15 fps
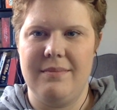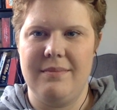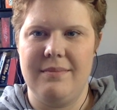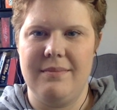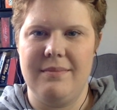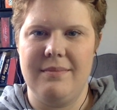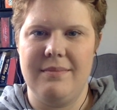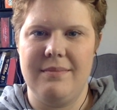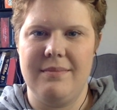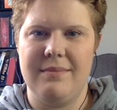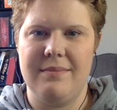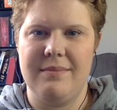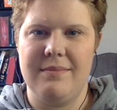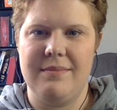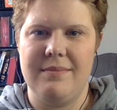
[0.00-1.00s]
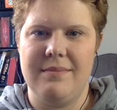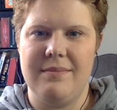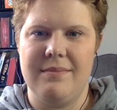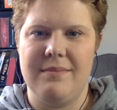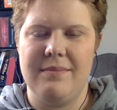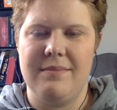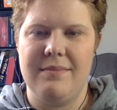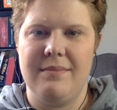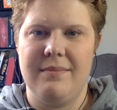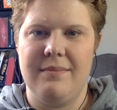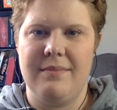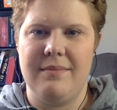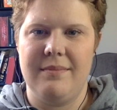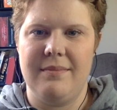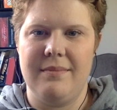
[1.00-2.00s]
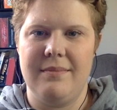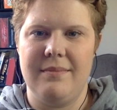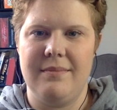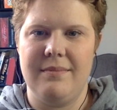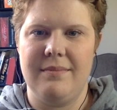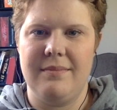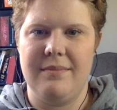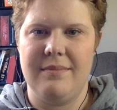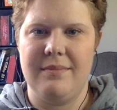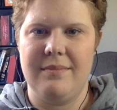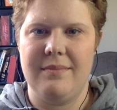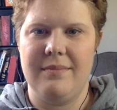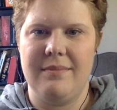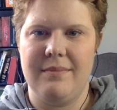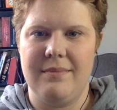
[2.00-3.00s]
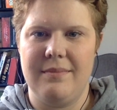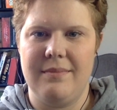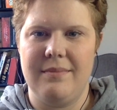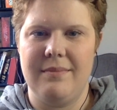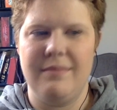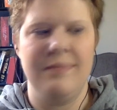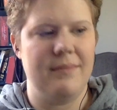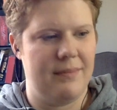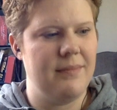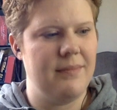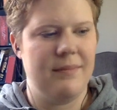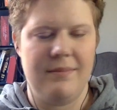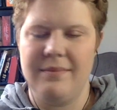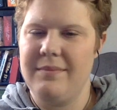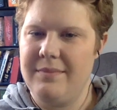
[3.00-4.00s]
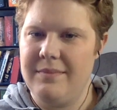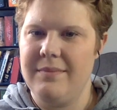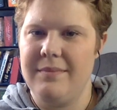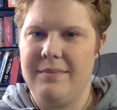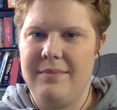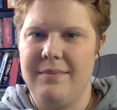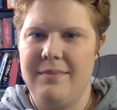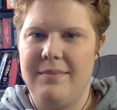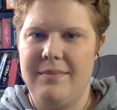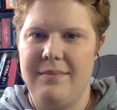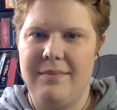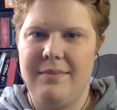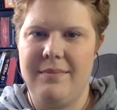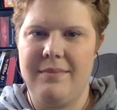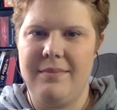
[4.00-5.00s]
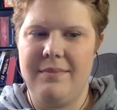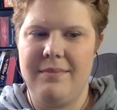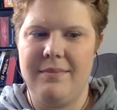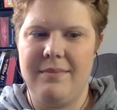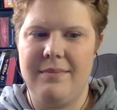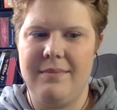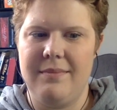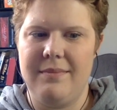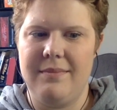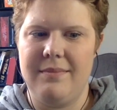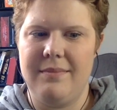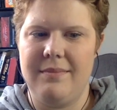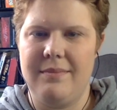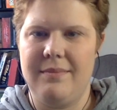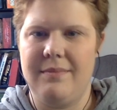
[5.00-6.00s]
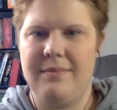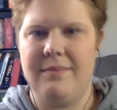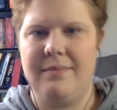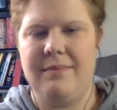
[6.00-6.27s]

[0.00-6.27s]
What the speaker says: (silent)